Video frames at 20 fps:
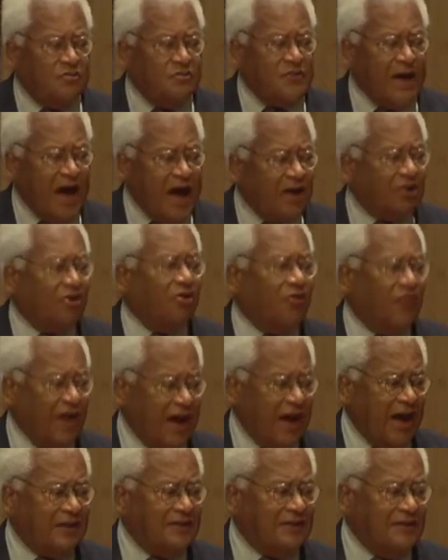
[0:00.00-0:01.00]
battle
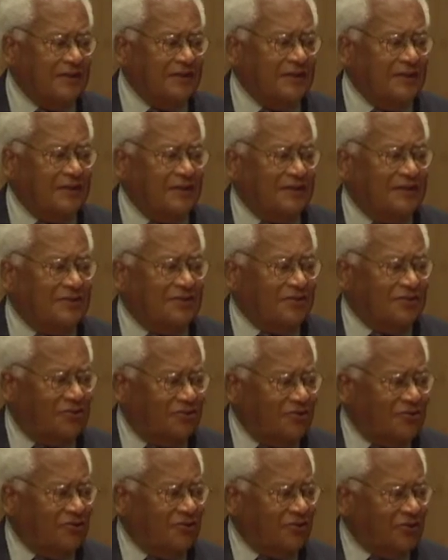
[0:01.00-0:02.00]
that and
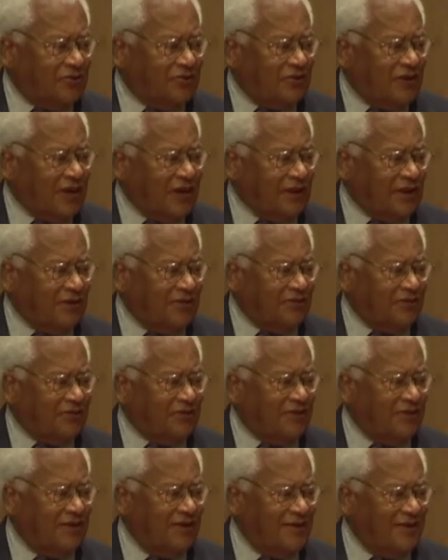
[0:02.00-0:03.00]
do your
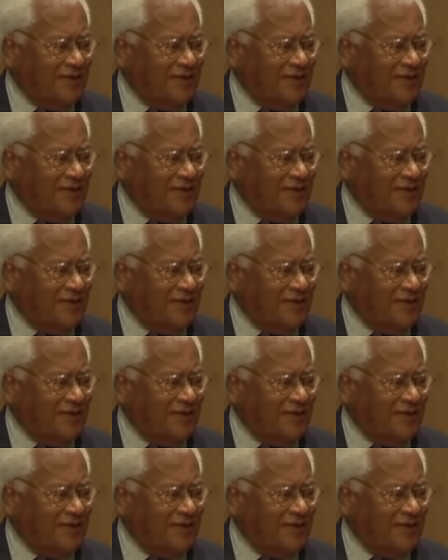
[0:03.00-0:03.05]
studies